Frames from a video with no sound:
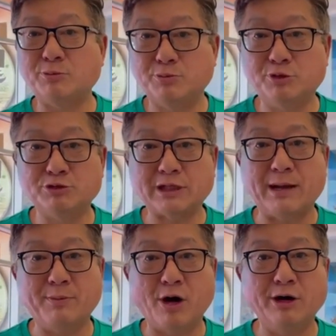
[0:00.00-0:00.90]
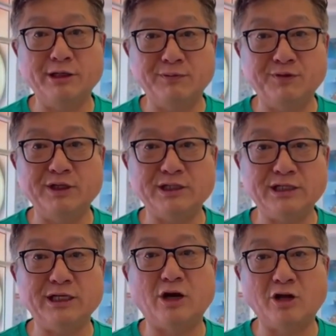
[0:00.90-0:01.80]
poolside bar, the Infinity,
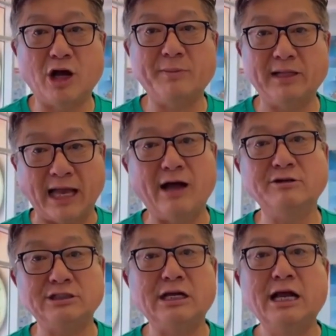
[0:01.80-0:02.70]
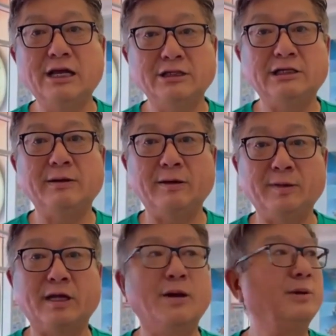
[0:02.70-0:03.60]
our lobby lounge. So they have been
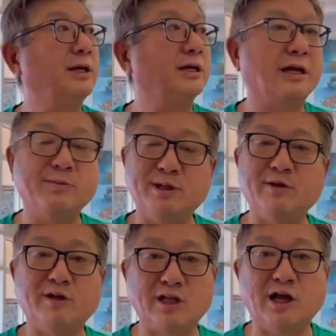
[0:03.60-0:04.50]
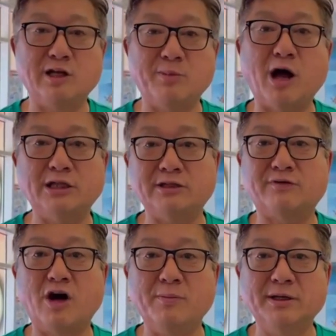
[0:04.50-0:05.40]
coming, and I've been hearing a lot of positive
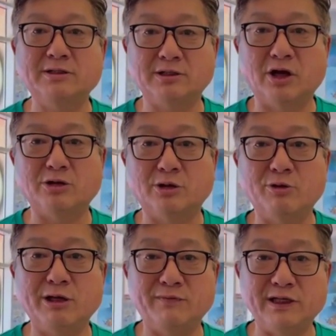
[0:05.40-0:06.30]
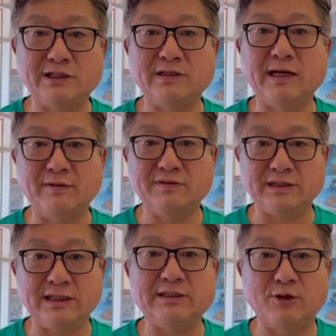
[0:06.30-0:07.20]
comments on all the renovations that I've seen
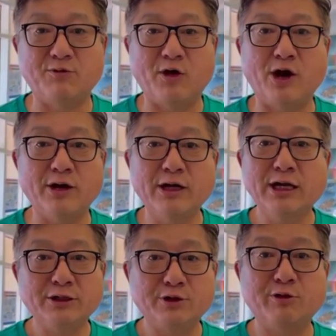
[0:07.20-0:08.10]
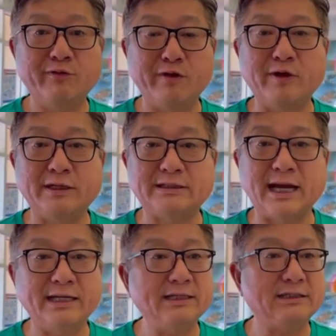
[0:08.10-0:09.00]
so far. So we're very
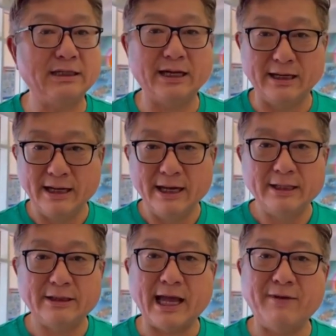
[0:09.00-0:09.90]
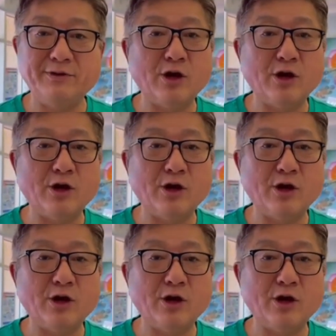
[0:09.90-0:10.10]
excited to have you all